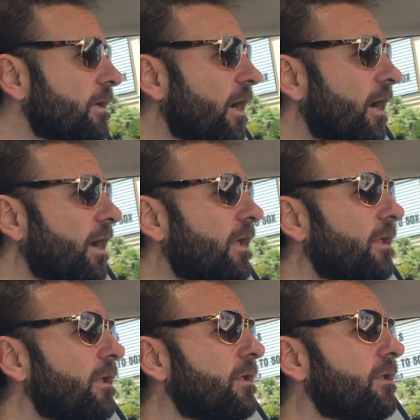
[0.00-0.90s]
uh,
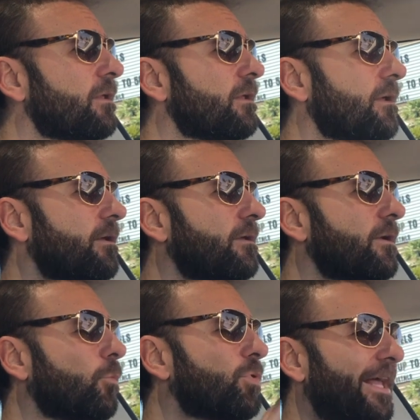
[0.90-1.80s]

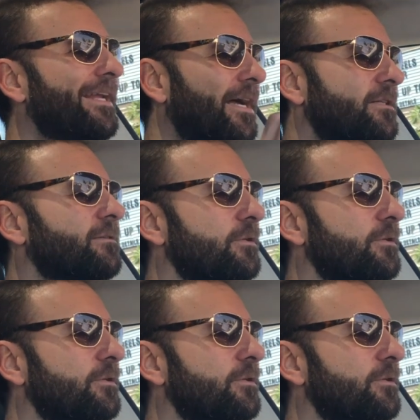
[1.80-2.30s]
you know, playing not